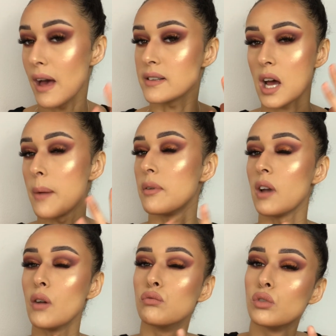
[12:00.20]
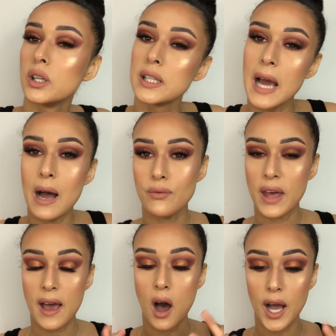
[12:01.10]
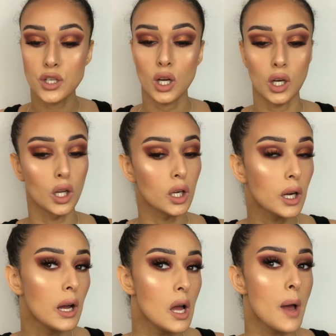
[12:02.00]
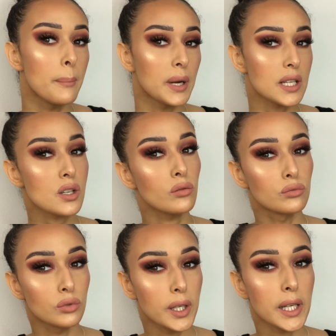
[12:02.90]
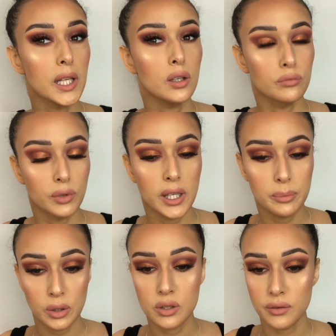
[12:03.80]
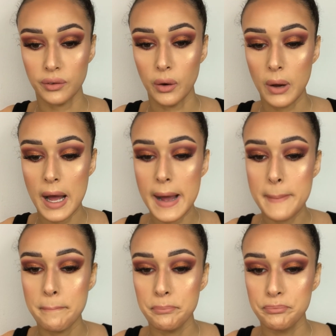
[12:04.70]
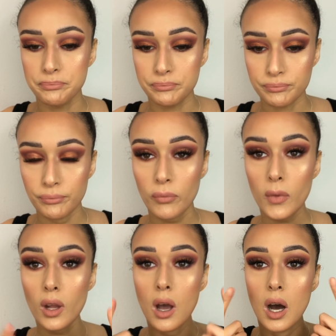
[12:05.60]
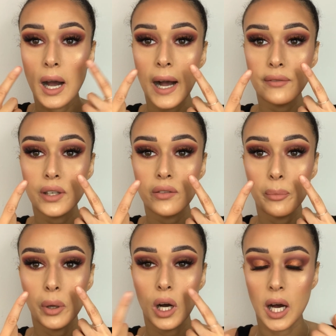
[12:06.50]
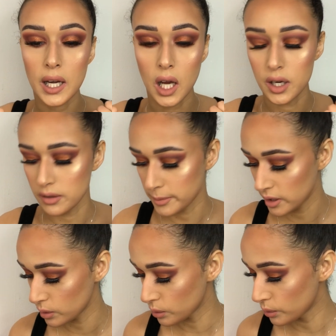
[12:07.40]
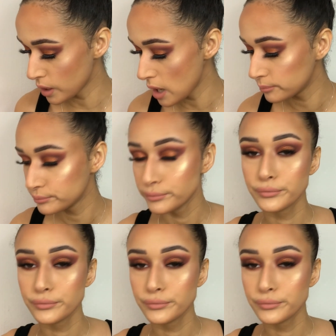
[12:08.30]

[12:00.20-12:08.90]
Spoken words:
that type of like really out there eyeshadow look, but it's really, really beautiful. I haven't even put highlighter in my inner corner.